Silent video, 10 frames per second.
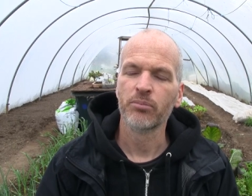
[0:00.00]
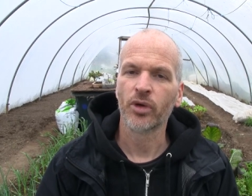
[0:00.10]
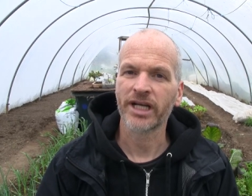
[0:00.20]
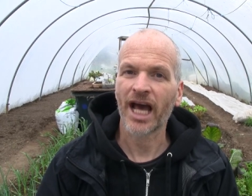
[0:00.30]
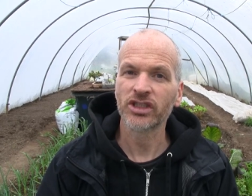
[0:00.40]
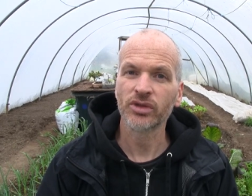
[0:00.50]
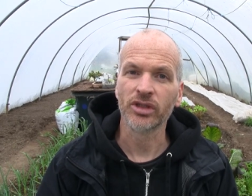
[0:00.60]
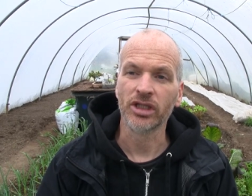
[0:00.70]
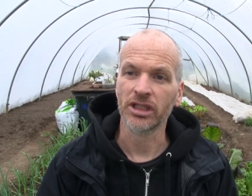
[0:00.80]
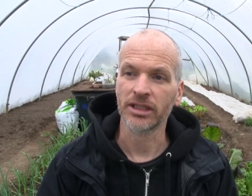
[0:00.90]
more
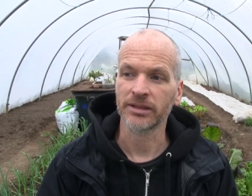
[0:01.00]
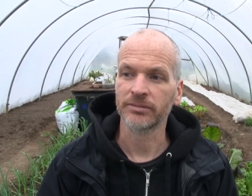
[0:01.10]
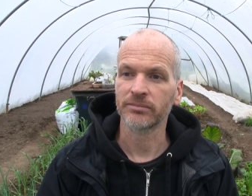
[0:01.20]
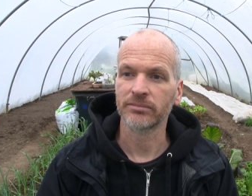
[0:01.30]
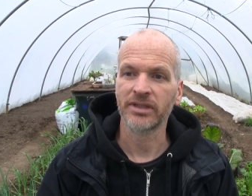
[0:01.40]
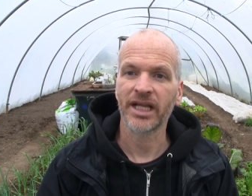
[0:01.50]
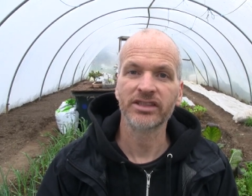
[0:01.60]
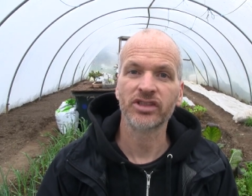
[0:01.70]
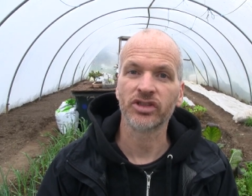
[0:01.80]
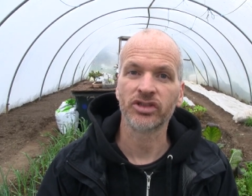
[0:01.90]
natural,
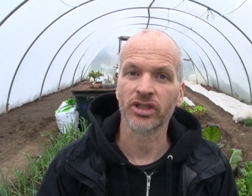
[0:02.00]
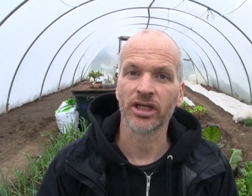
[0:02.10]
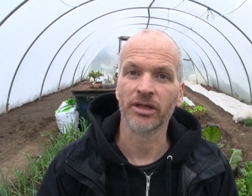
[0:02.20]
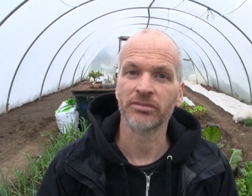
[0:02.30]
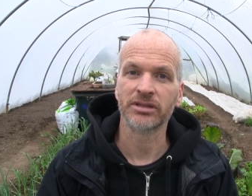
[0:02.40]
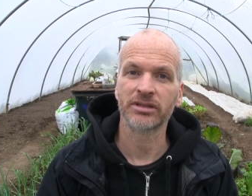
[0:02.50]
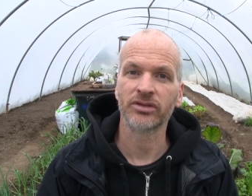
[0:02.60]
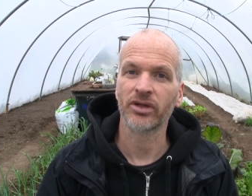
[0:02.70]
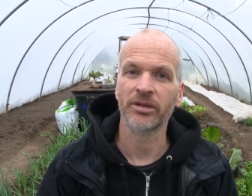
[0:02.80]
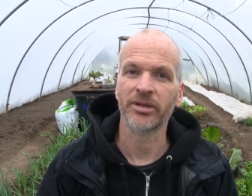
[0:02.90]
less disturbed
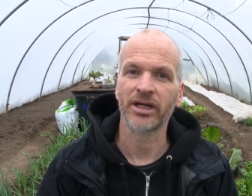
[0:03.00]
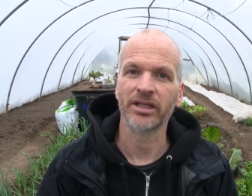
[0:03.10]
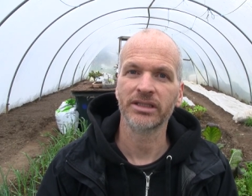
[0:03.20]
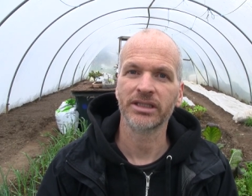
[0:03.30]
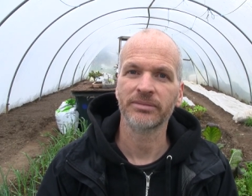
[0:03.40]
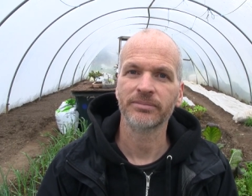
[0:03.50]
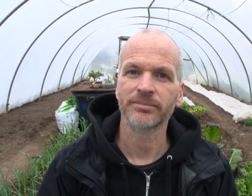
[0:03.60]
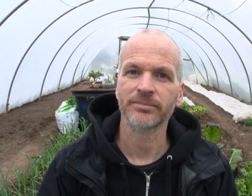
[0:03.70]
soil biology?